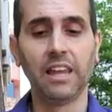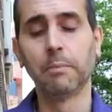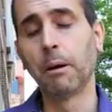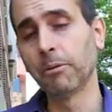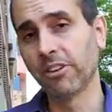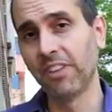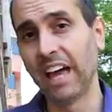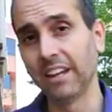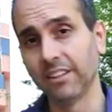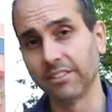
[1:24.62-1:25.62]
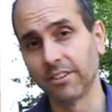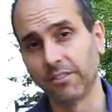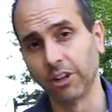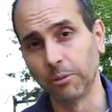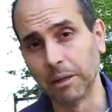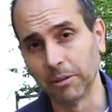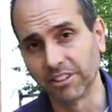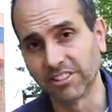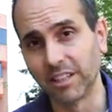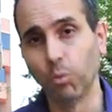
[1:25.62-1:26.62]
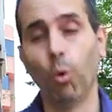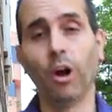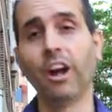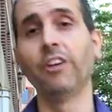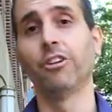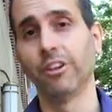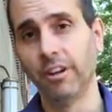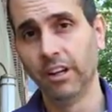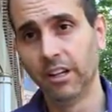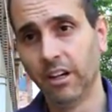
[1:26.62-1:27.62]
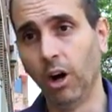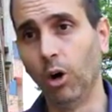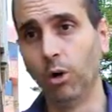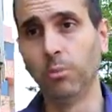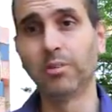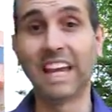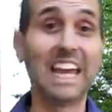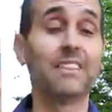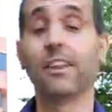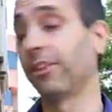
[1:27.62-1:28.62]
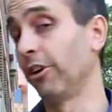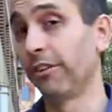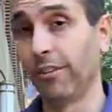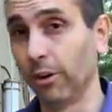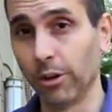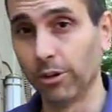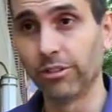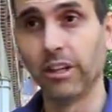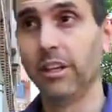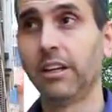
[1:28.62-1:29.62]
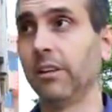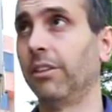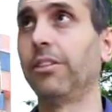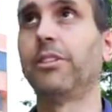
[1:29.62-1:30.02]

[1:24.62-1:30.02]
And the purpose of that is for you to be able to see 100 homes and the 30 photos, you know,